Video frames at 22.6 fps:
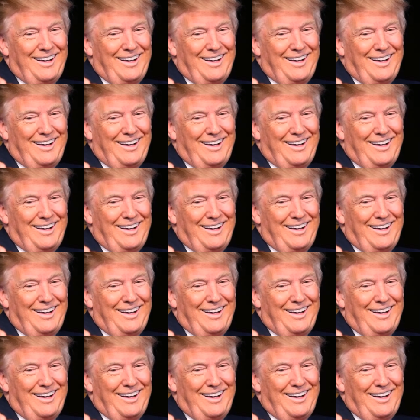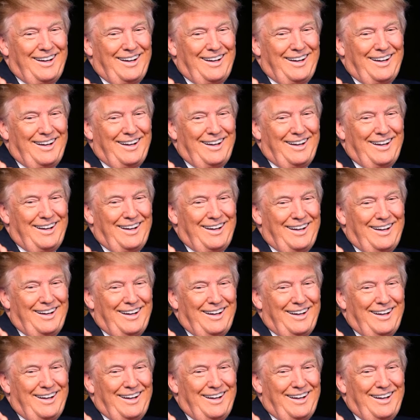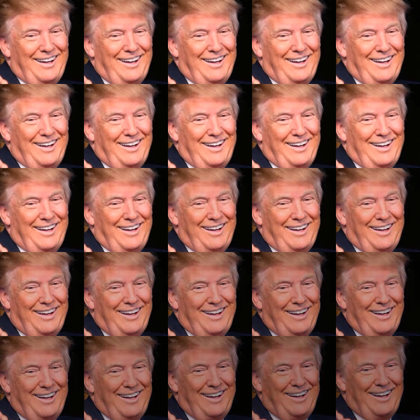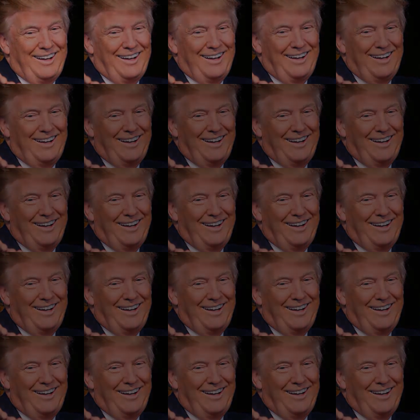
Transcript: (no one is talking)